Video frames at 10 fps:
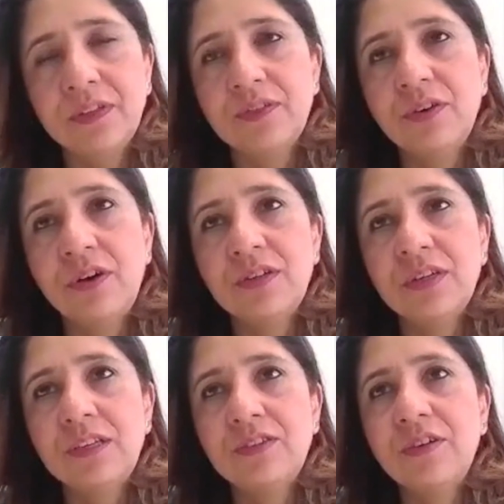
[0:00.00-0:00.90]
It's
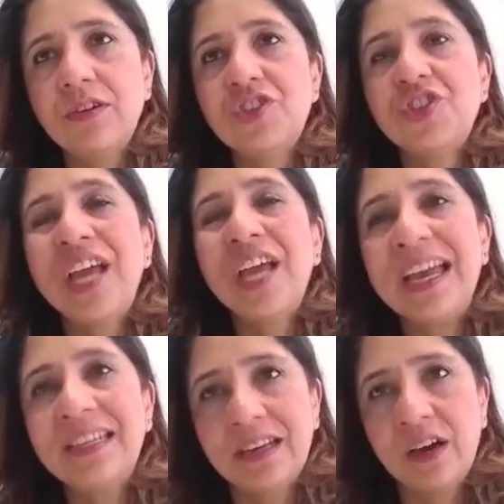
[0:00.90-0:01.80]
not
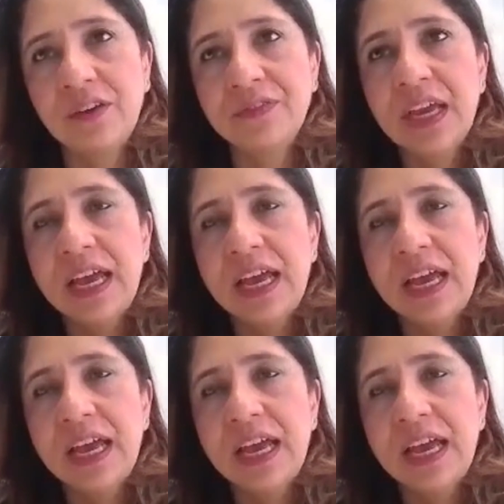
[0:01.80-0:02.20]
shared enough.